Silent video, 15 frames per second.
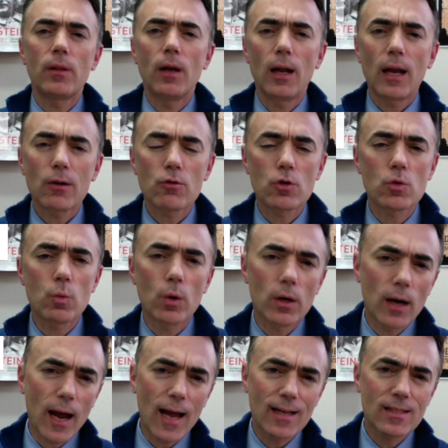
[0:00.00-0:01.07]
electrons were
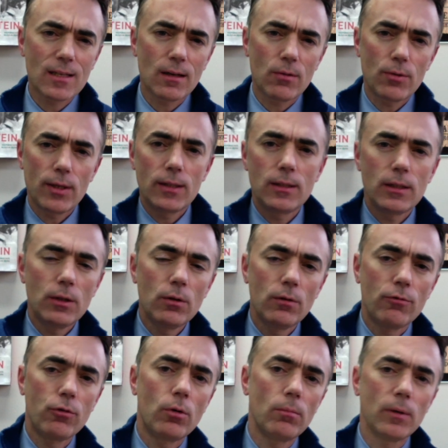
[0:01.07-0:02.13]
accelerated
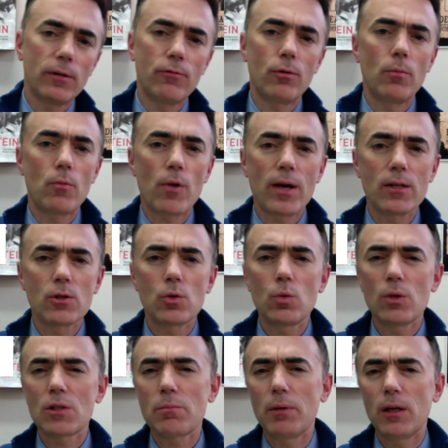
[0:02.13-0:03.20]
uniformly from rest to a
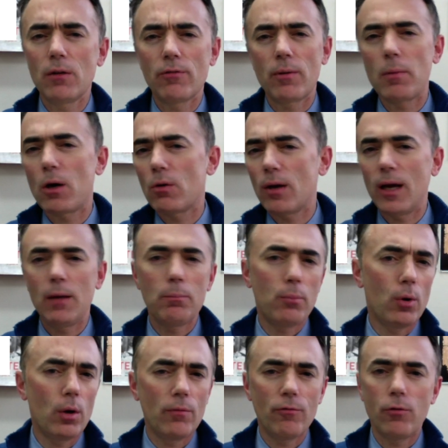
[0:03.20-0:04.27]
speed of about
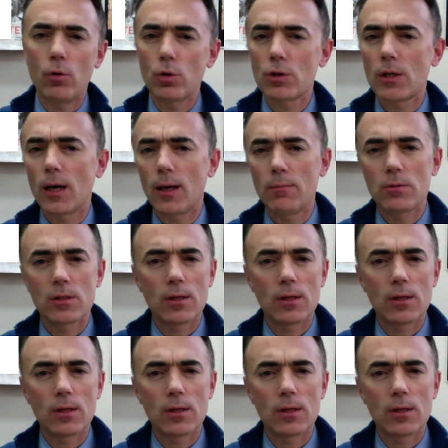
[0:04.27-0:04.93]
8.4 times